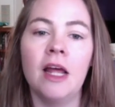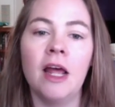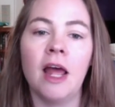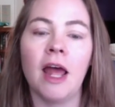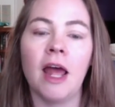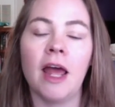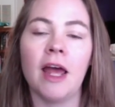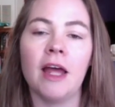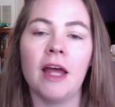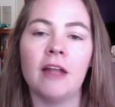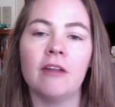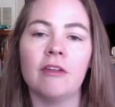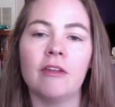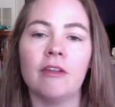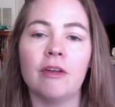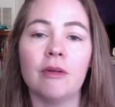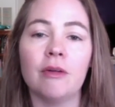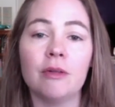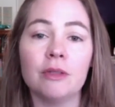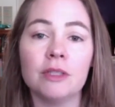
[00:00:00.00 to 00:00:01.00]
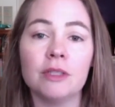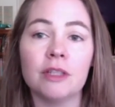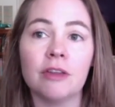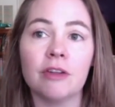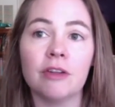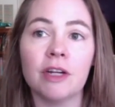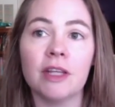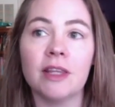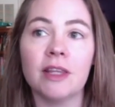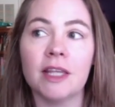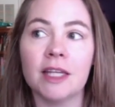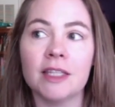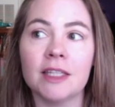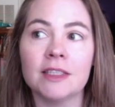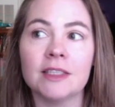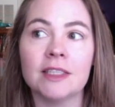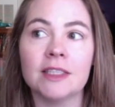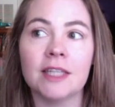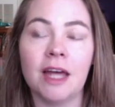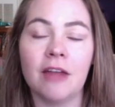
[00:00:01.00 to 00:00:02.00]
And those three
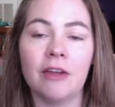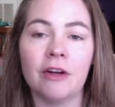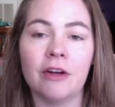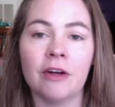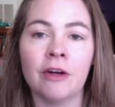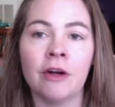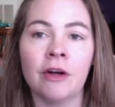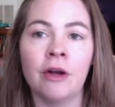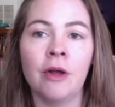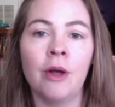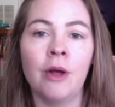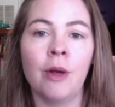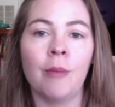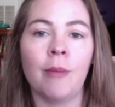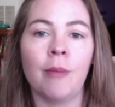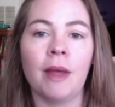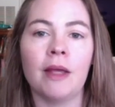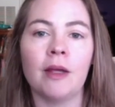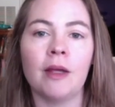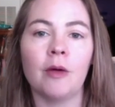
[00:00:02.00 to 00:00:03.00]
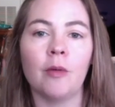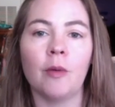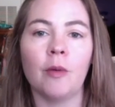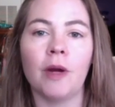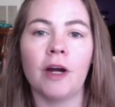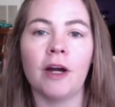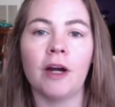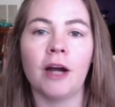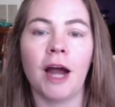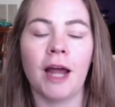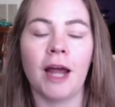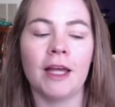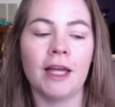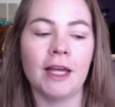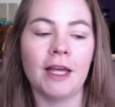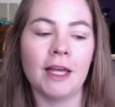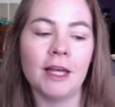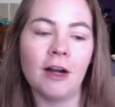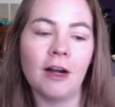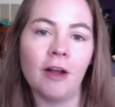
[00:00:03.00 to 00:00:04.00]
things together make it where I
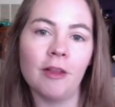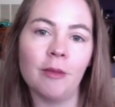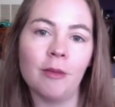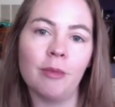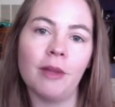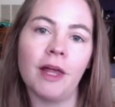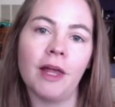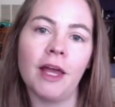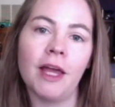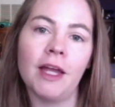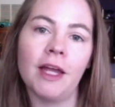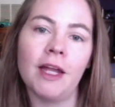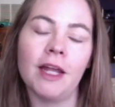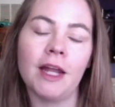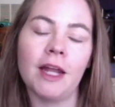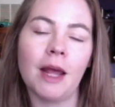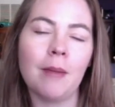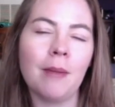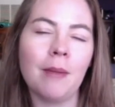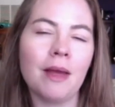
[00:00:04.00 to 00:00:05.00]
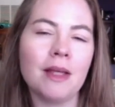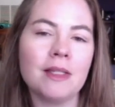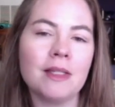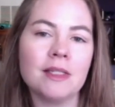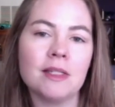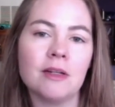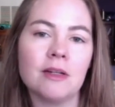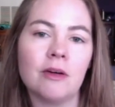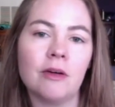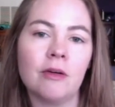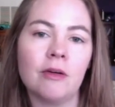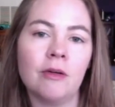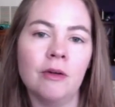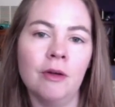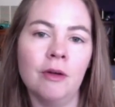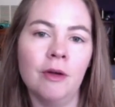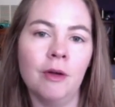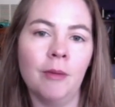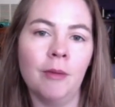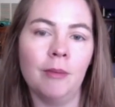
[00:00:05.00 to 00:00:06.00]
can get on the plane and I may still
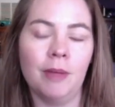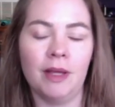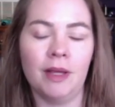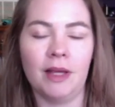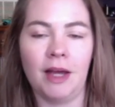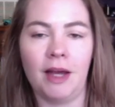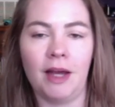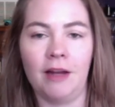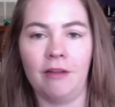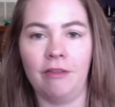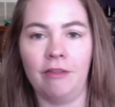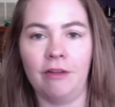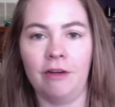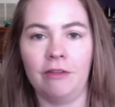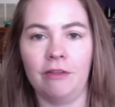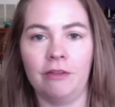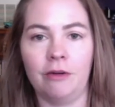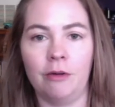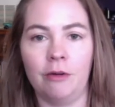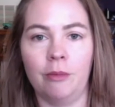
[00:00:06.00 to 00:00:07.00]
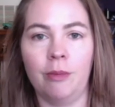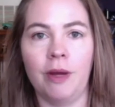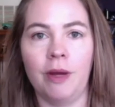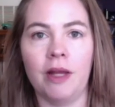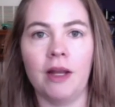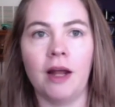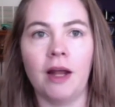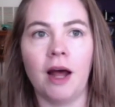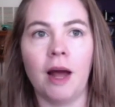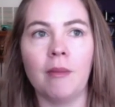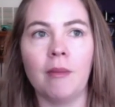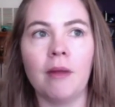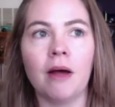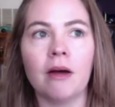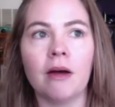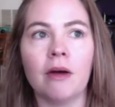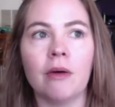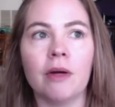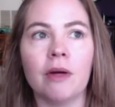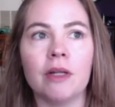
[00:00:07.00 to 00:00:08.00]
be kind of fearful, but I'm
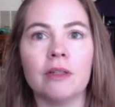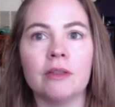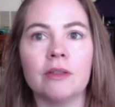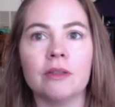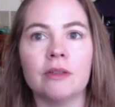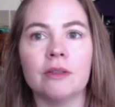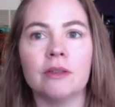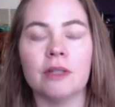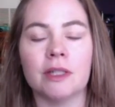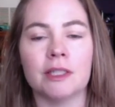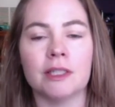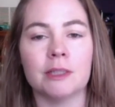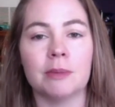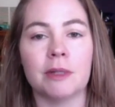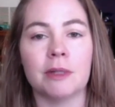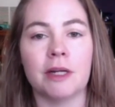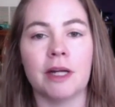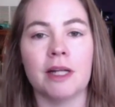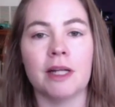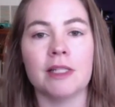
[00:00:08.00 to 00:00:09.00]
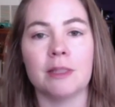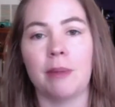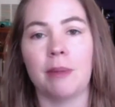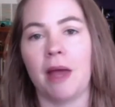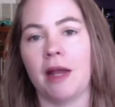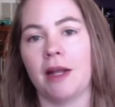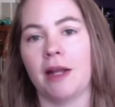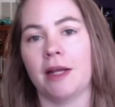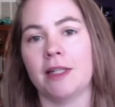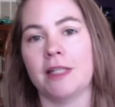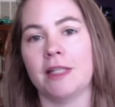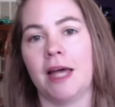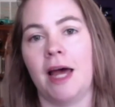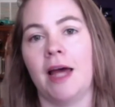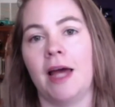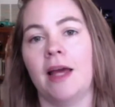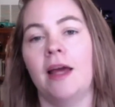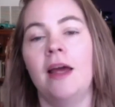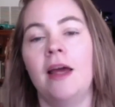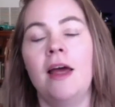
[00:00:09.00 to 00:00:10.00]
not going to experience a panic
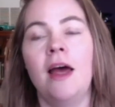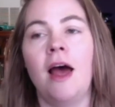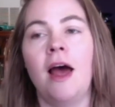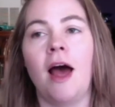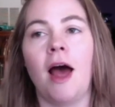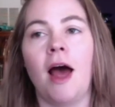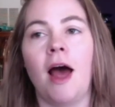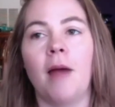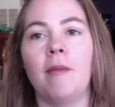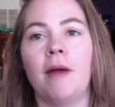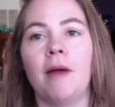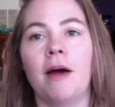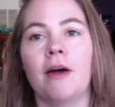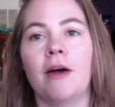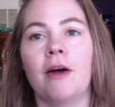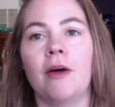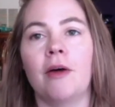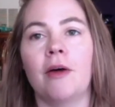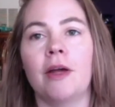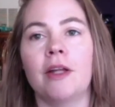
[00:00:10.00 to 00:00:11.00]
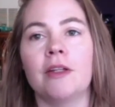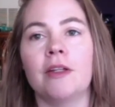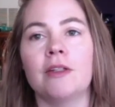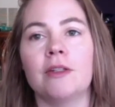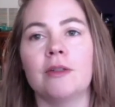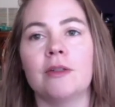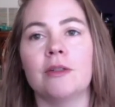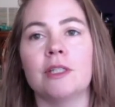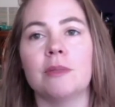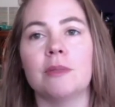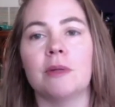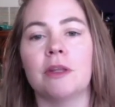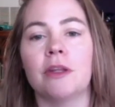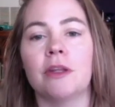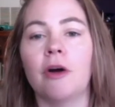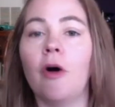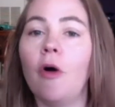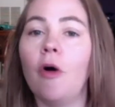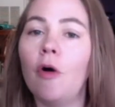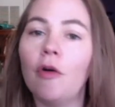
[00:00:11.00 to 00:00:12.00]
attack. I'm not going to spend the
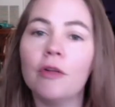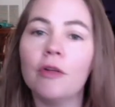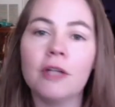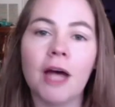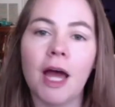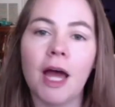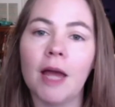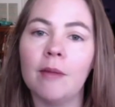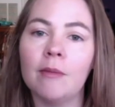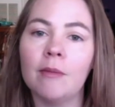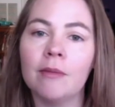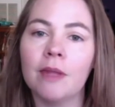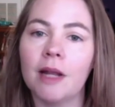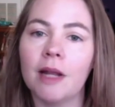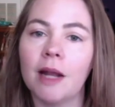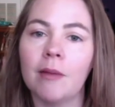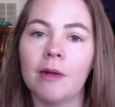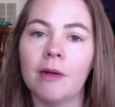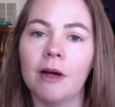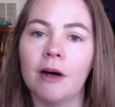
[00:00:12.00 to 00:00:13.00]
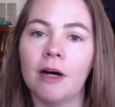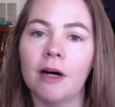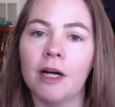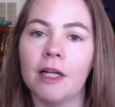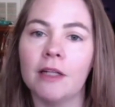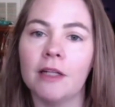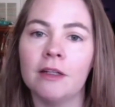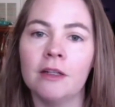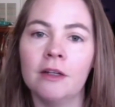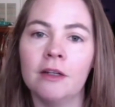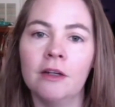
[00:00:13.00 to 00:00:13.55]
whole time that I'm gone